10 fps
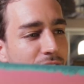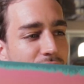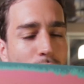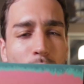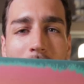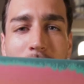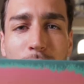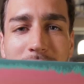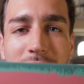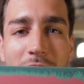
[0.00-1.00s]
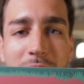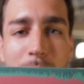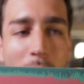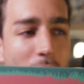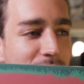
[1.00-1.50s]
so why don't we
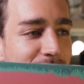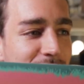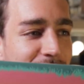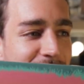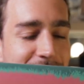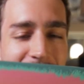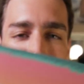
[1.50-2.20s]
unbox this